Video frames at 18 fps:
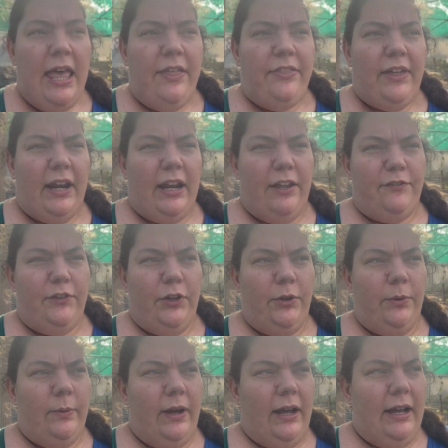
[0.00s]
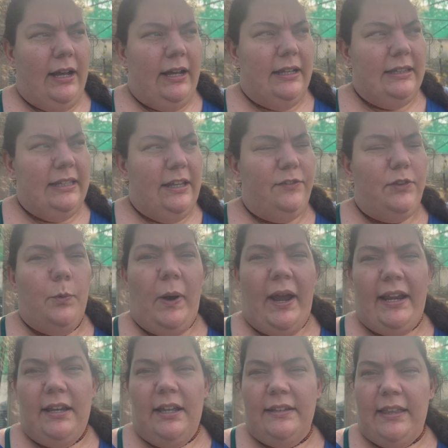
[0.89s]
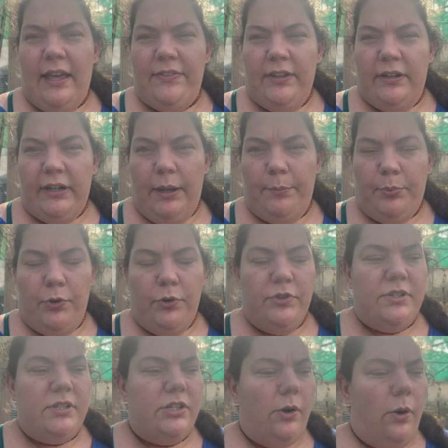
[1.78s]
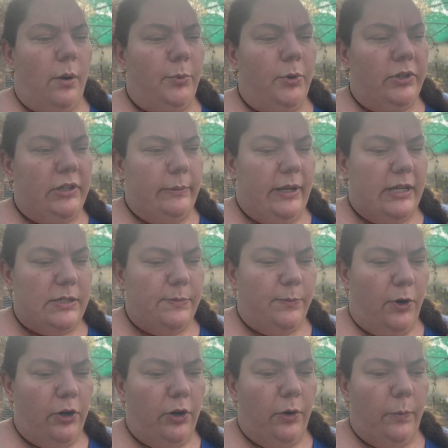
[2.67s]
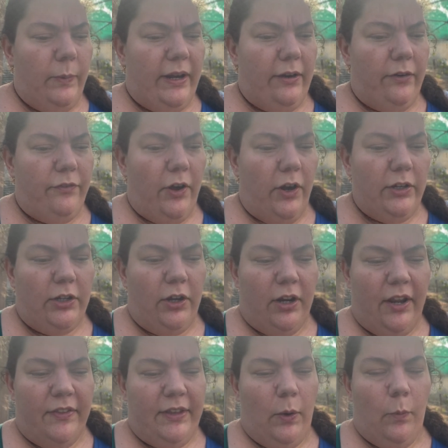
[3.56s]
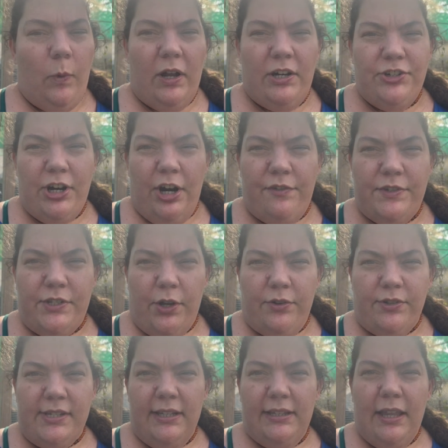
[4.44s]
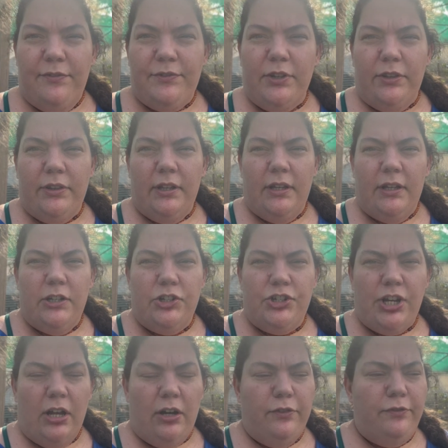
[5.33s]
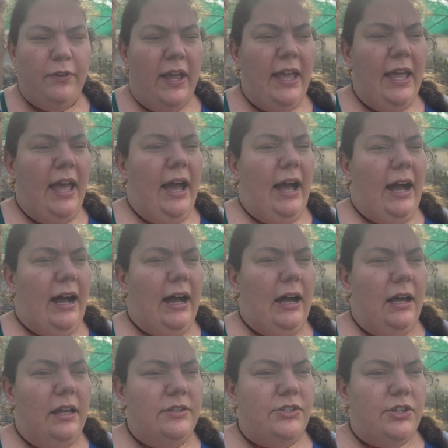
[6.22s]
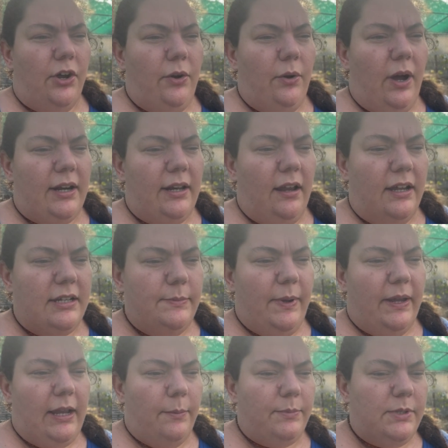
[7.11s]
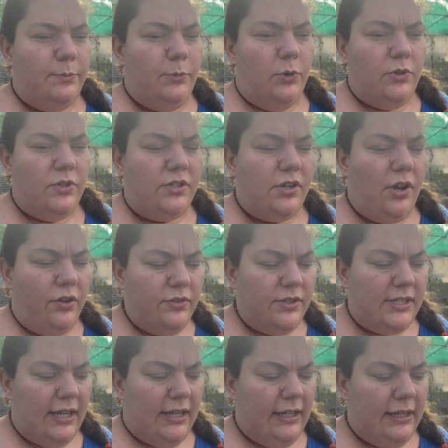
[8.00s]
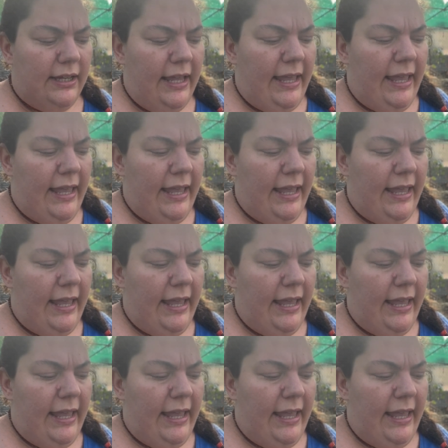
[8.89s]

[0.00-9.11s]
that if you leave the weight like that, they'll get bruised. So I'll pull them out tomorrow. We've only got, I think, one jar of salsa left on the shelf. So I'd like to make up some more salsa.